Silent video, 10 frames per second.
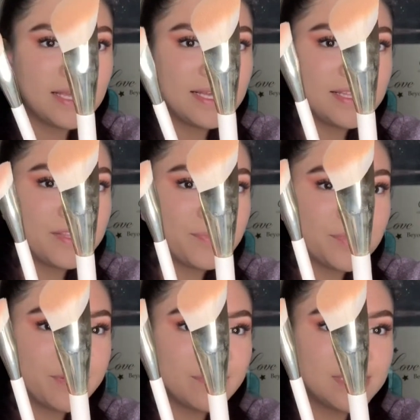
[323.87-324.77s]
They're pretty
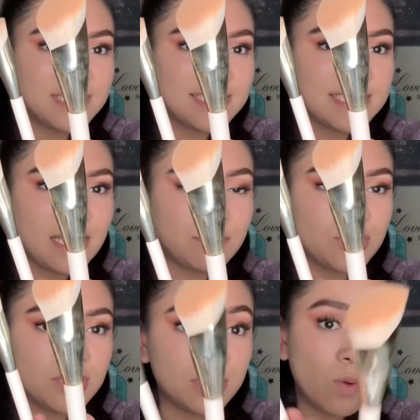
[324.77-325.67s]
much the same, just
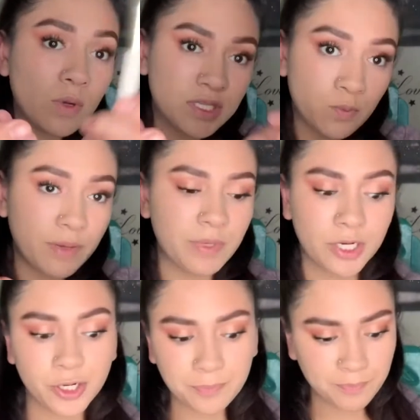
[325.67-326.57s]
one's way bigger.
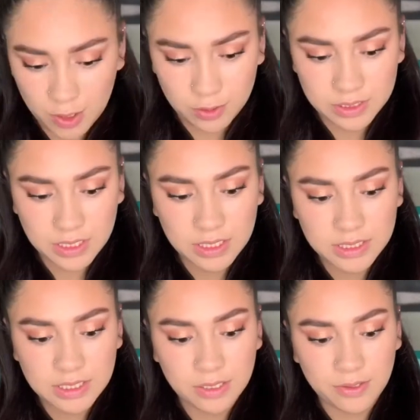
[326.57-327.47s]
Use the
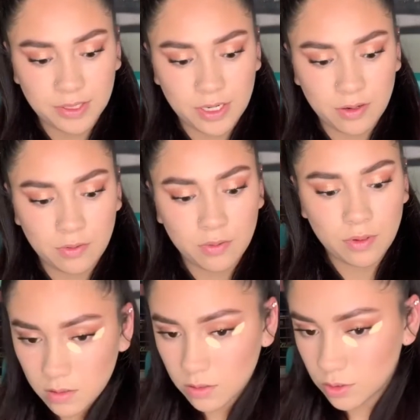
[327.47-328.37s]
concealer now.
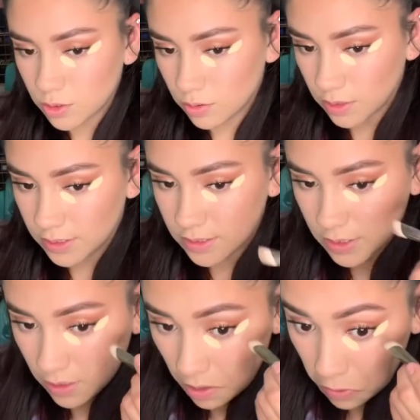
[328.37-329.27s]
So let's see
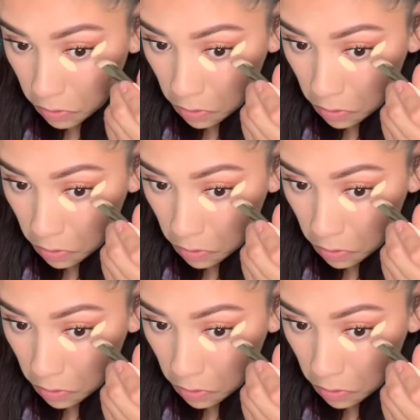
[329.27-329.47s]
how